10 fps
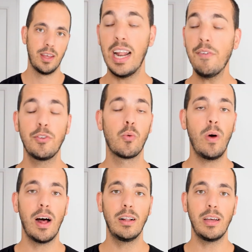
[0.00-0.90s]
And after a
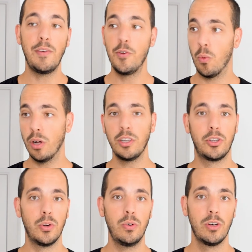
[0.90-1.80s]
while, if you wanted
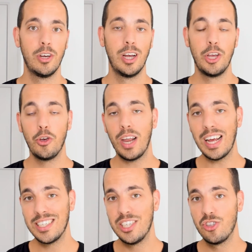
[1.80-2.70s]
to, you can
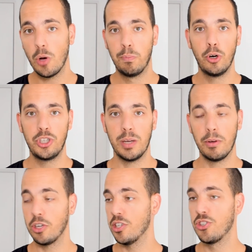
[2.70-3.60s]
actually stop pushing
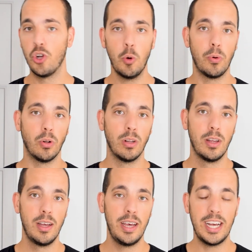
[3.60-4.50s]
because the snowball,
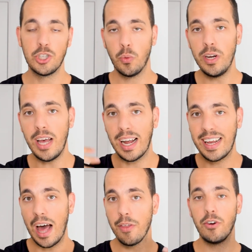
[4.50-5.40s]
it's already
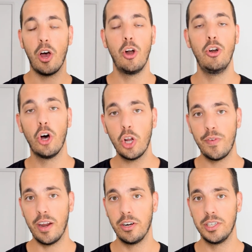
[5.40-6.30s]
gathered a lot of
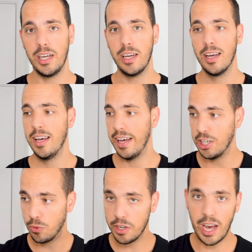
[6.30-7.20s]
energy, it's
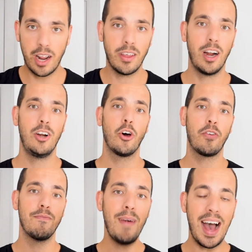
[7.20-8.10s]
already gathered a lot
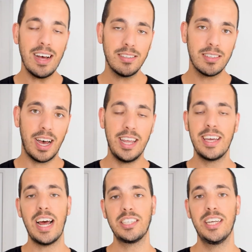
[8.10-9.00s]
of mass, and it
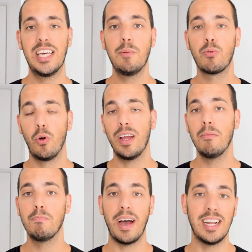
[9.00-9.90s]
can actually keep rolling
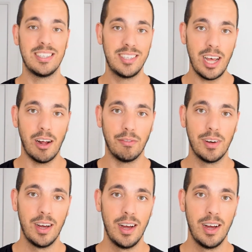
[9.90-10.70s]
by itself.